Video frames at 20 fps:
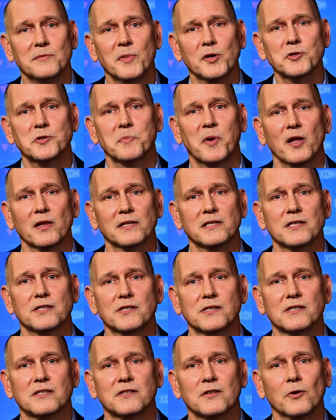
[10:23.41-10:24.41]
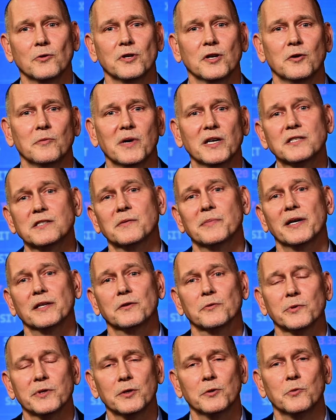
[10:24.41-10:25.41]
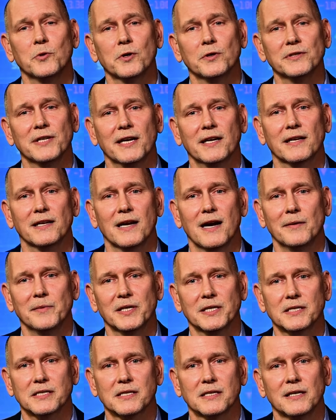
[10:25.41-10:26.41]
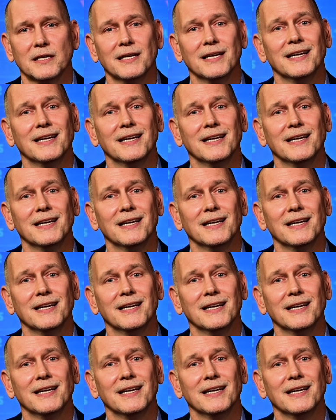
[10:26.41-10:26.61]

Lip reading: most politicians don't know much about the real world economics.